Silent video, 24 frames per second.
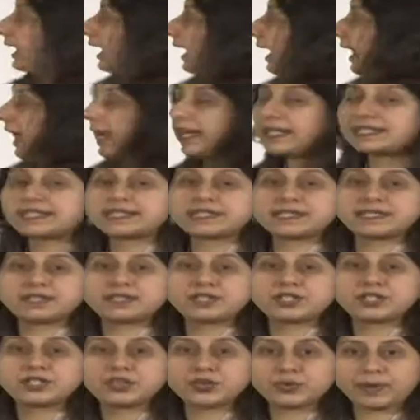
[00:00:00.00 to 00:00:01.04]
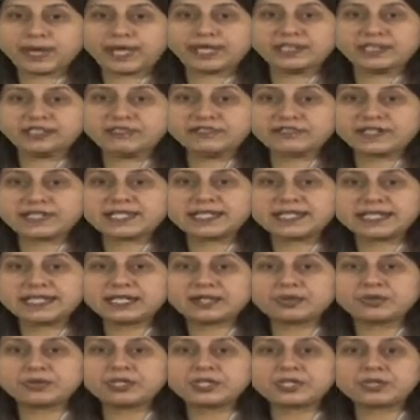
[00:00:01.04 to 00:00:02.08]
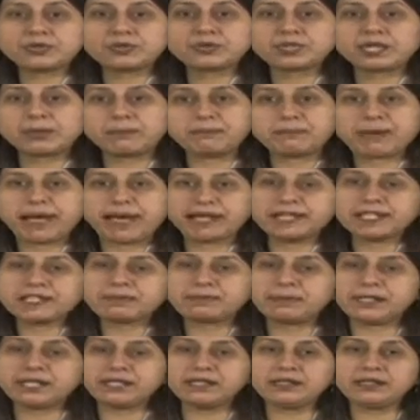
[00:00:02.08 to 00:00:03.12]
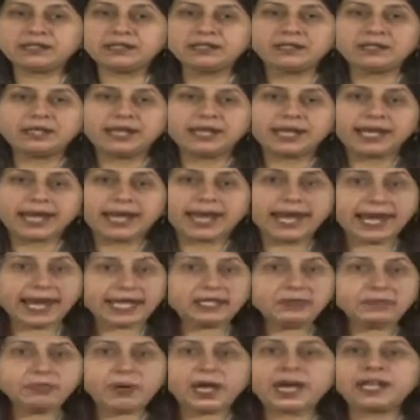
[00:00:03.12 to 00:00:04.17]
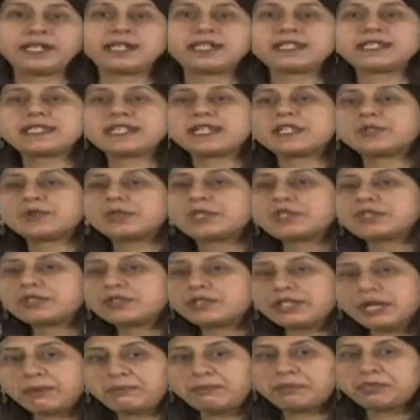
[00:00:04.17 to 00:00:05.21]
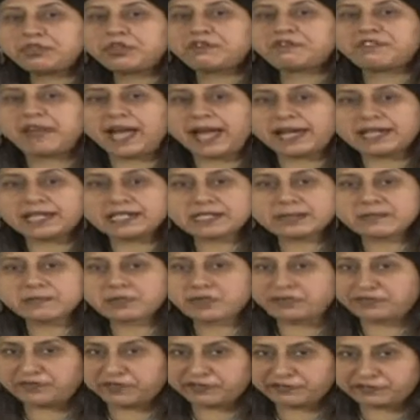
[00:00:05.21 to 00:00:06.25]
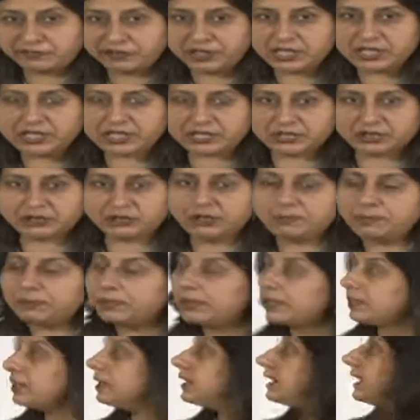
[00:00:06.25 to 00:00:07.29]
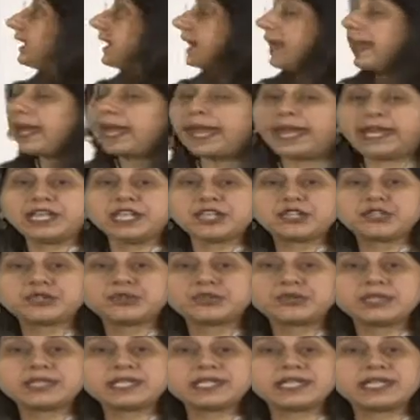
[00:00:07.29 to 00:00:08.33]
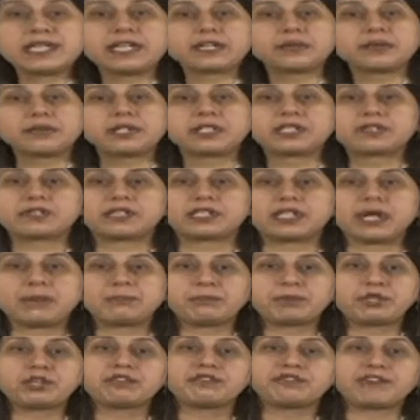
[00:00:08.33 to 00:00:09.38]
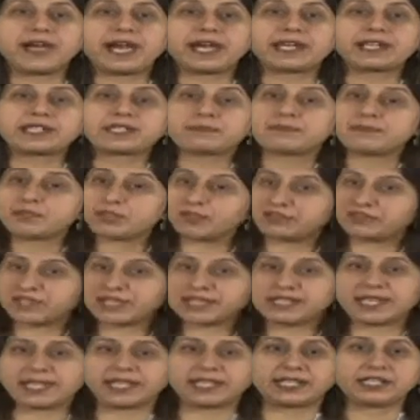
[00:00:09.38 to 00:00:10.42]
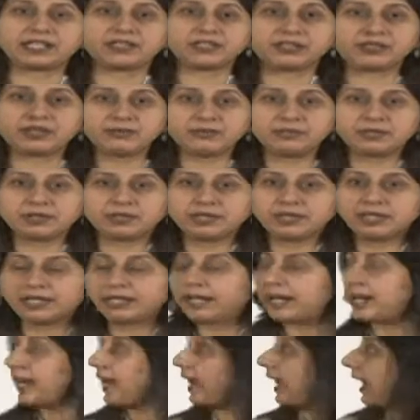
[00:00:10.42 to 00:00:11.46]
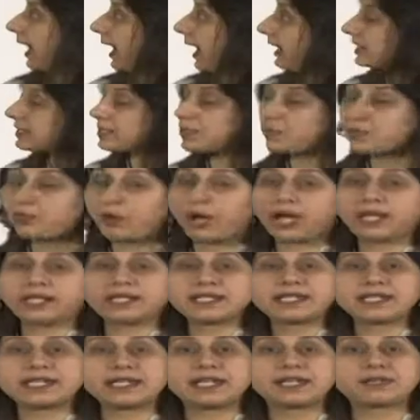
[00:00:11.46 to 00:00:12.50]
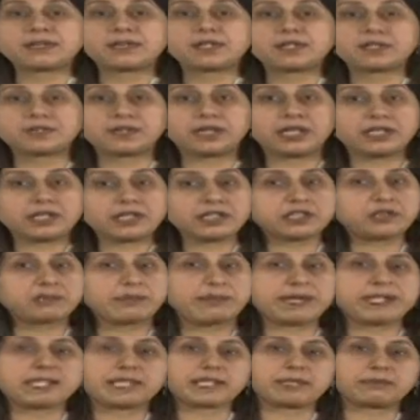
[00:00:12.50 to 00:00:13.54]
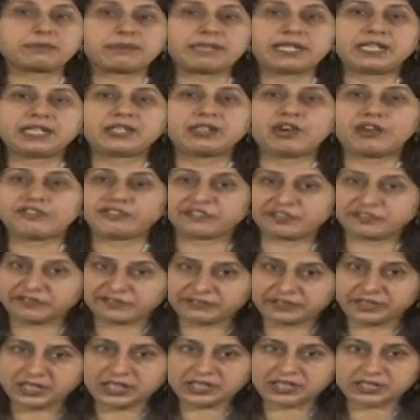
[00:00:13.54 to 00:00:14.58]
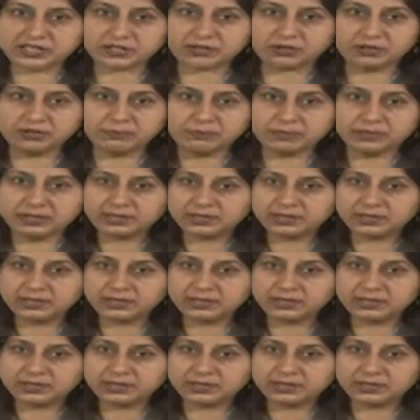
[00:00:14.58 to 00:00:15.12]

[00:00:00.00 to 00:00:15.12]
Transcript: x12 is equal to combined mean, n1 is equal to number of items of the first group, n2 is equal to number of items of the second group, x1 is equal to arithmetic mean of the first group,